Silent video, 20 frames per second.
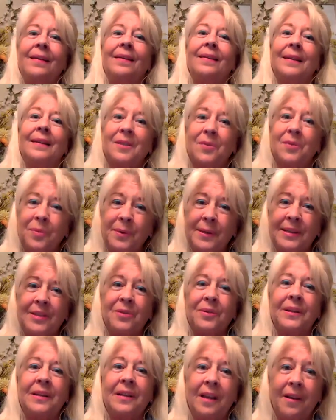That's what we do
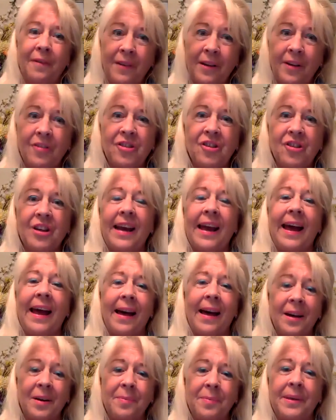in Love Coach
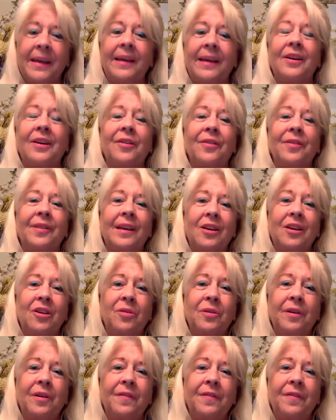Academy, that you